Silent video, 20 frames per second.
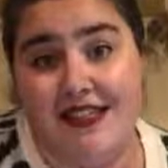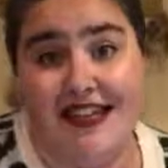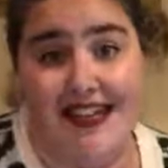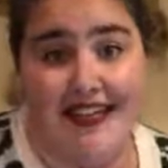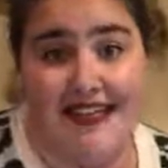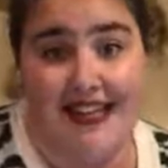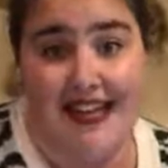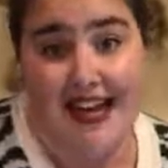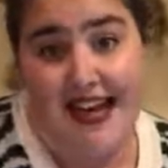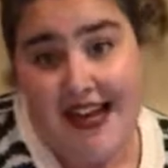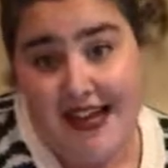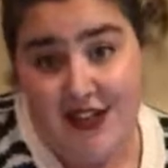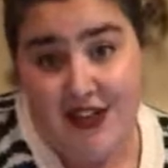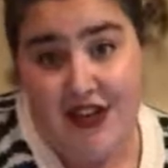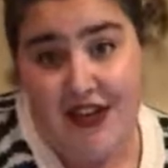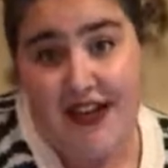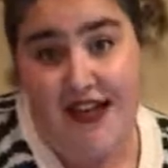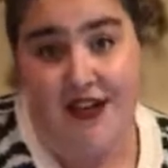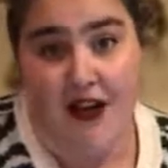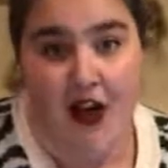anti-aging.
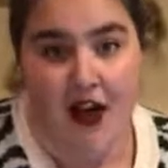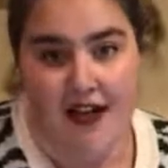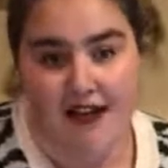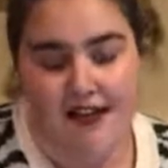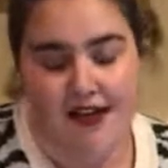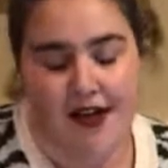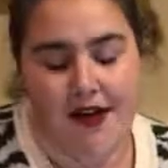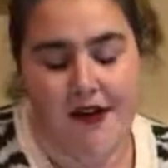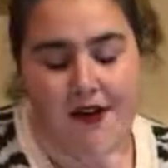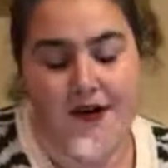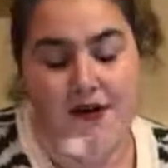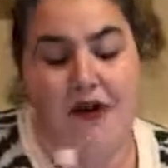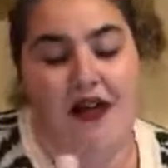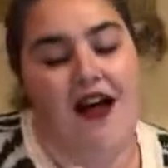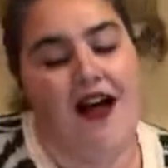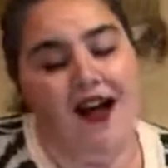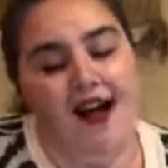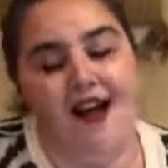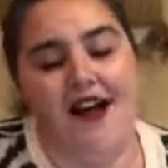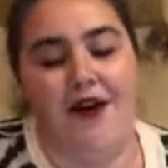And also,
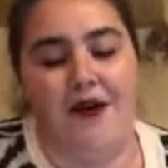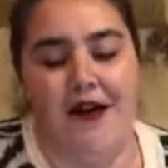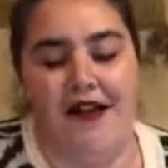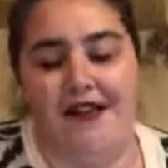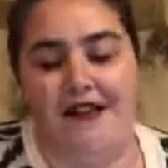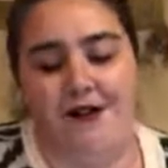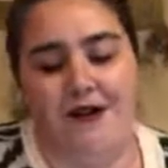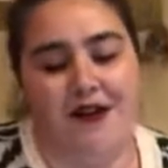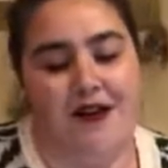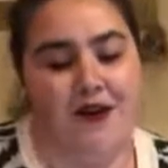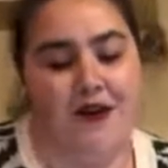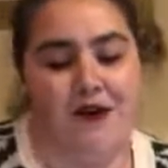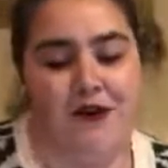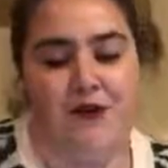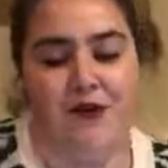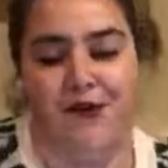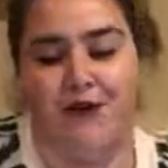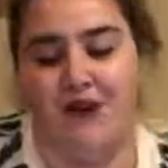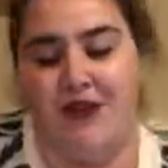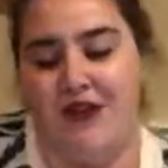okay, so another
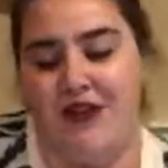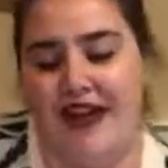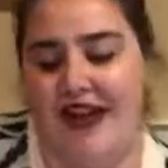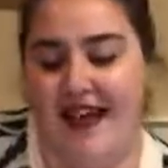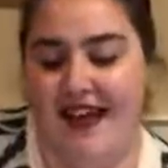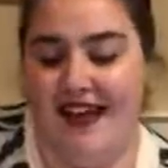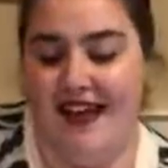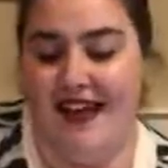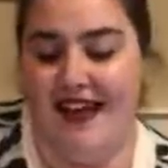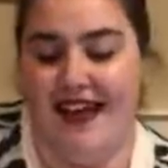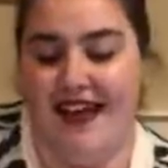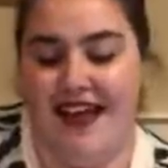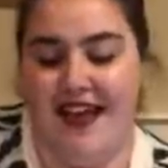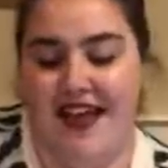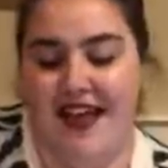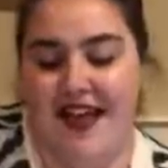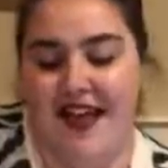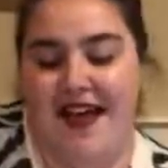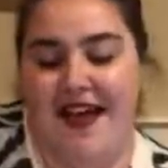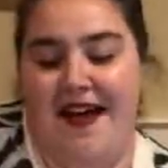cool thing
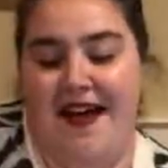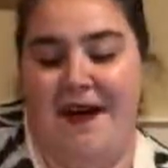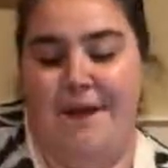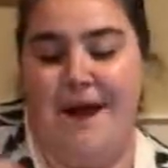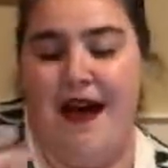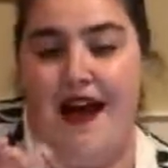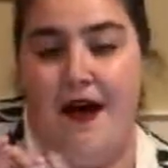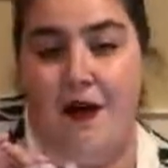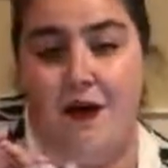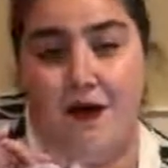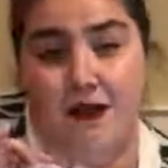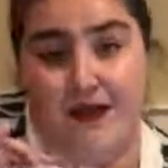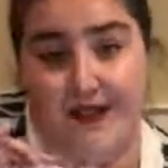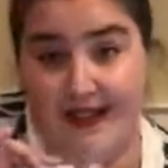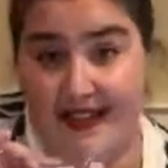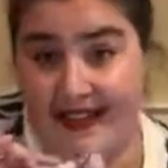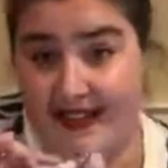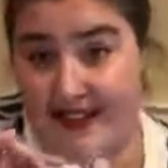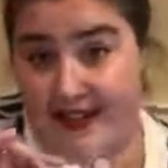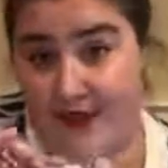about
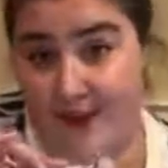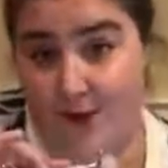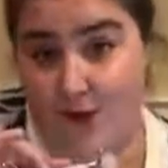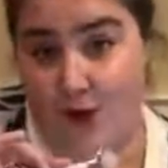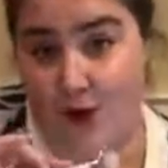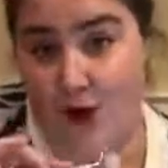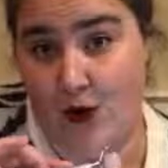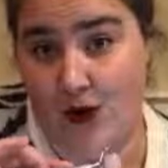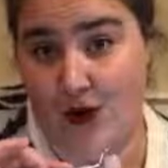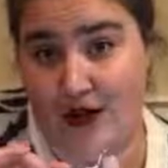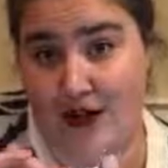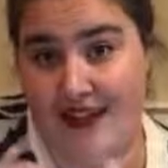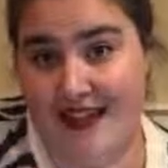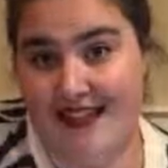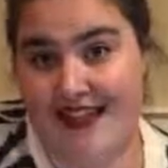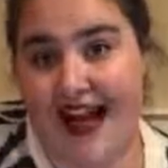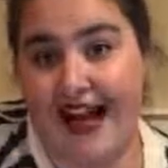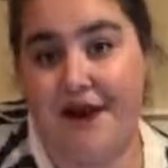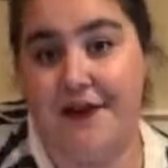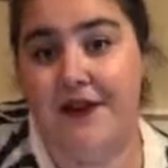this roller is,
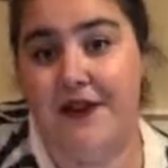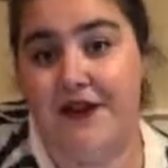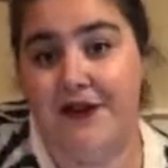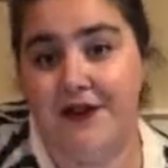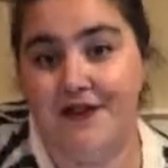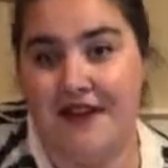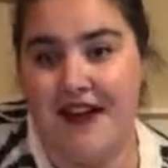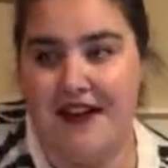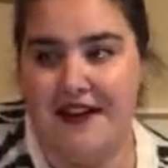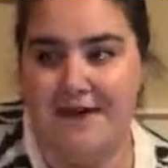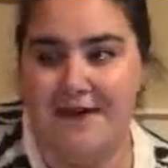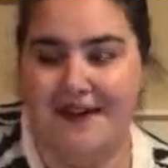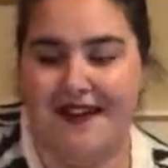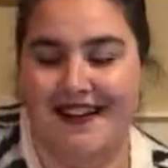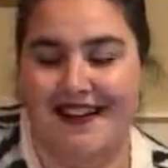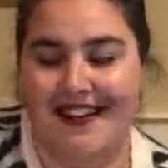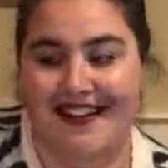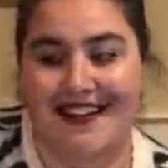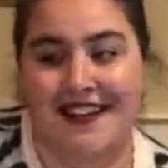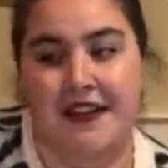I don't know if
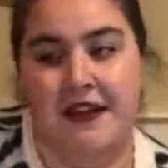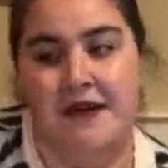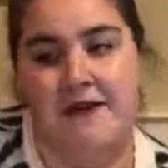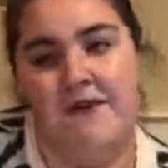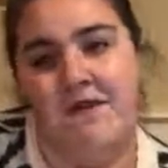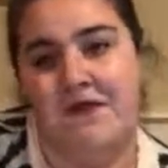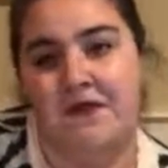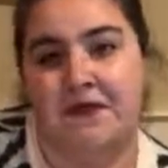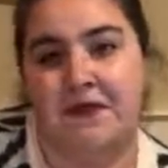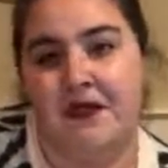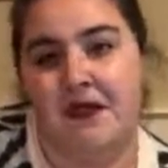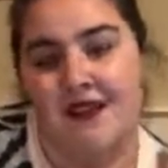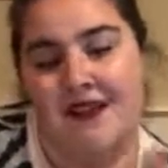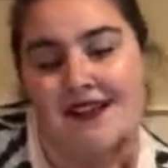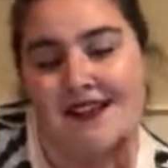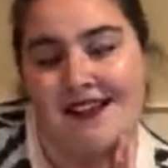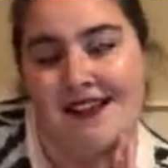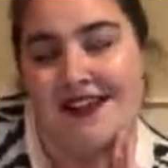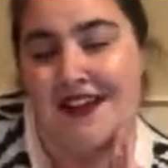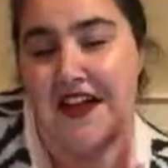anyone,
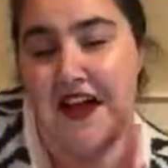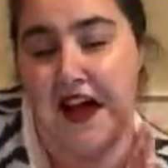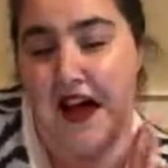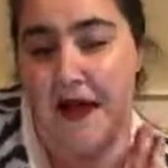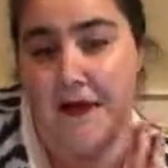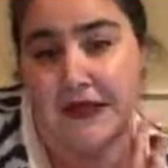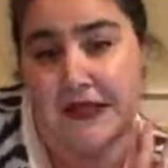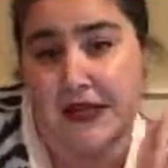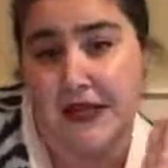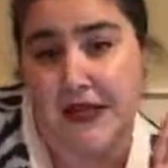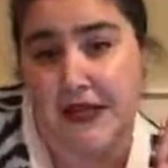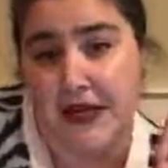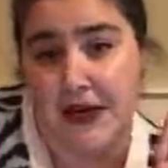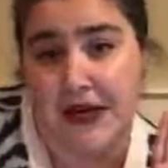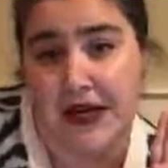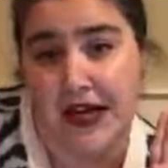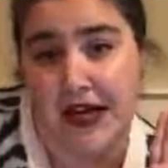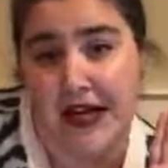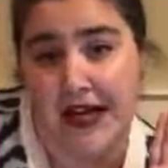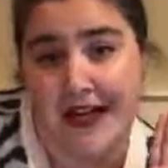I was a theater
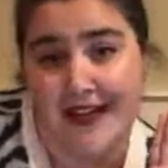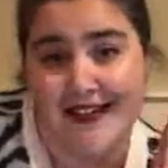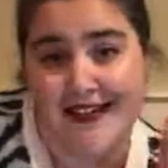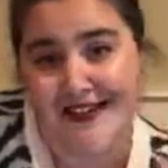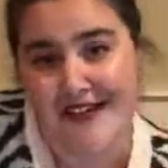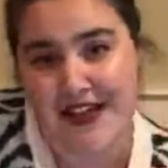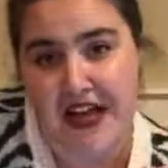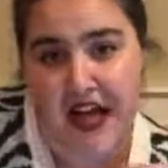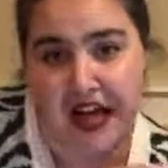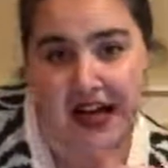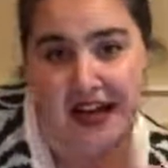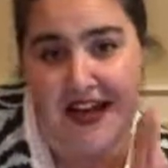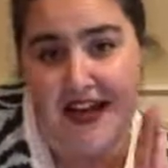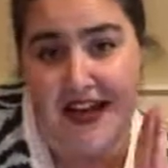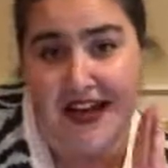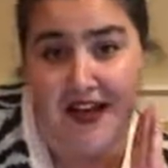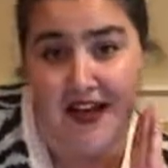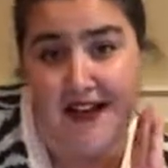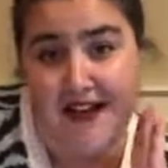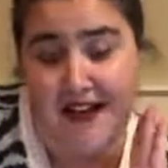kid, and
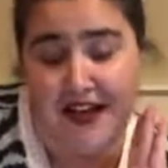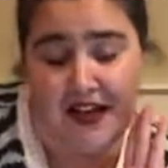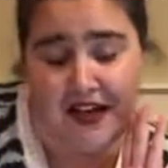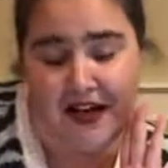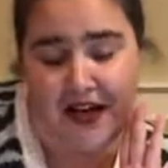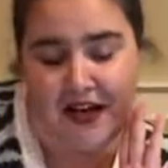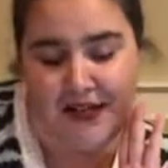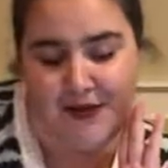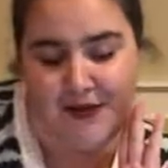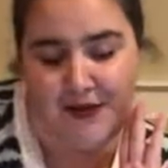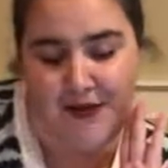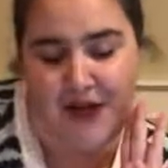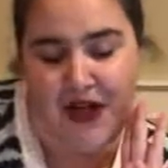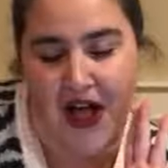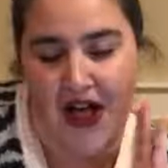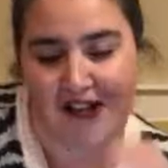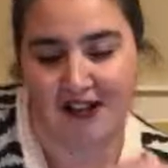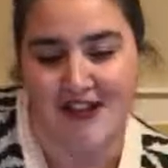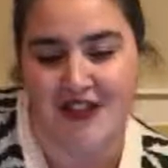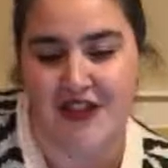in high school and
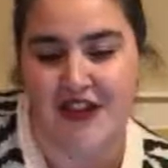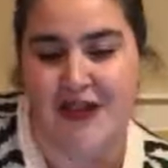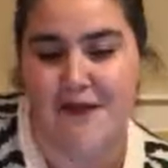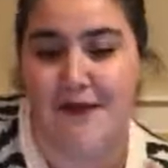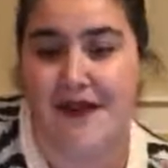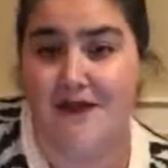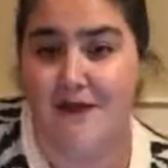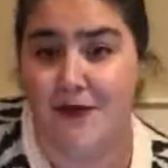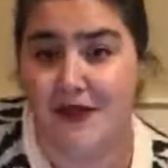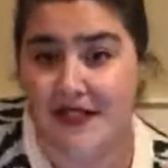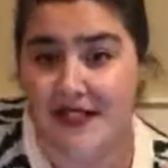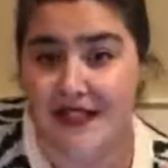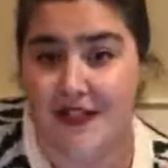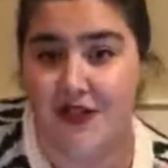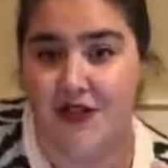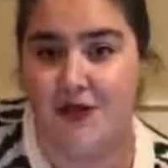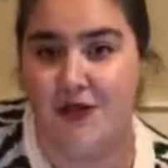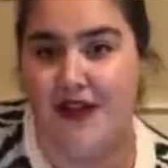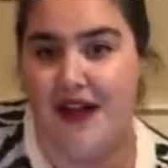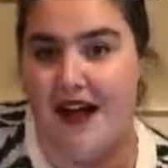college, and my voice teacher
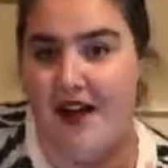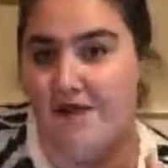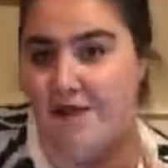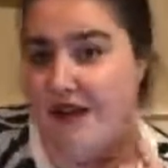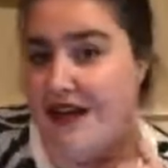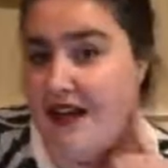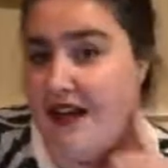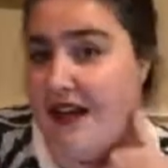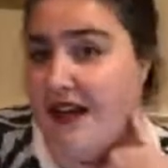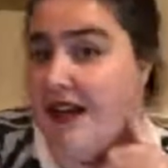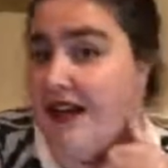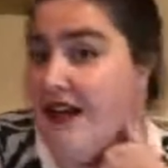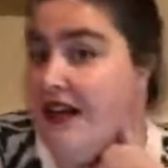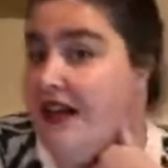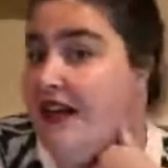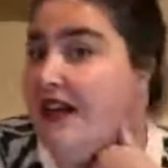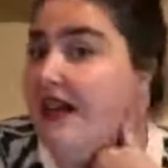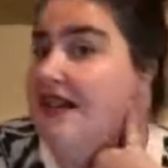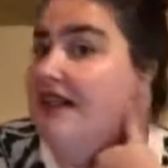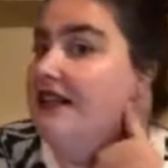would have me
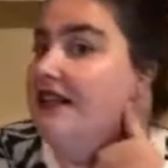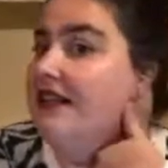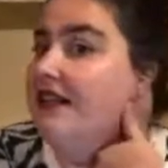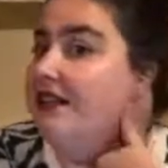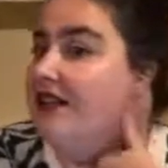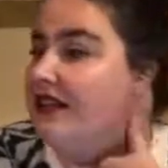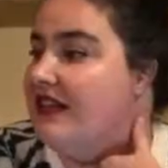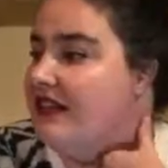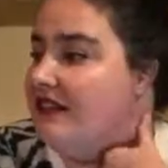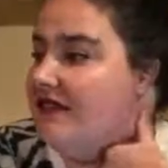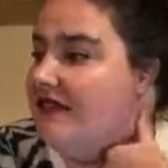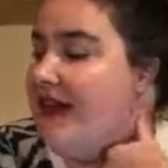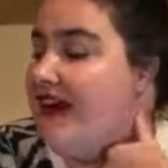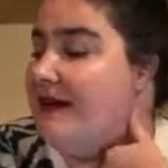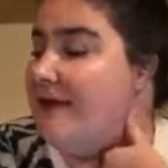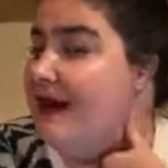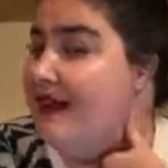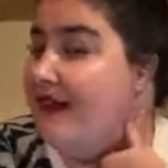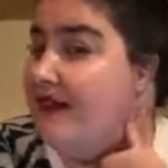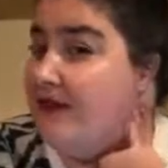literally find
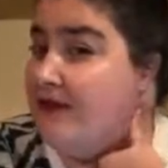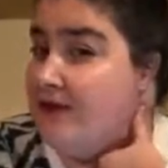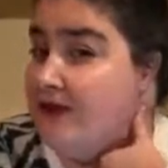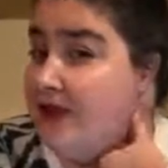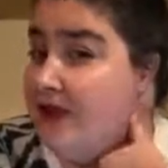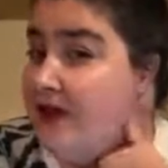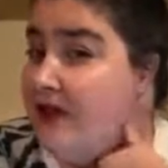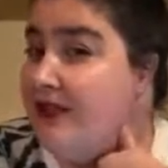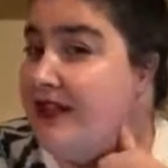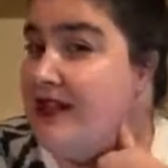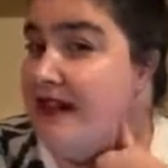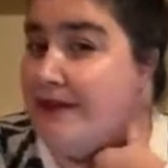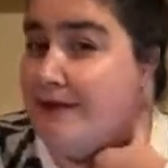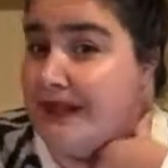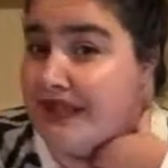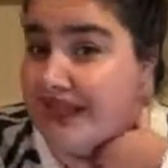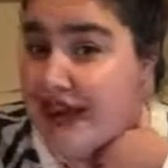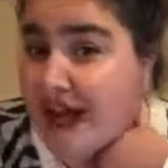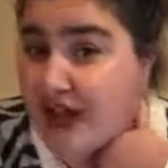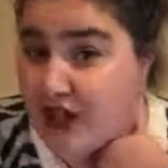my lymph nodes and
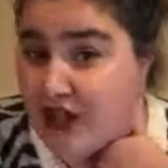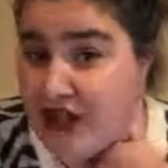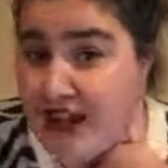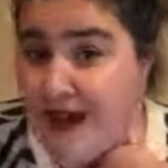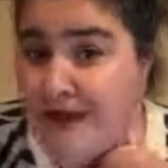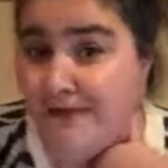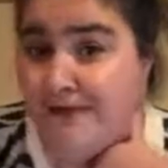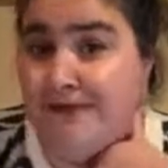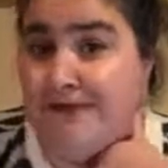massage them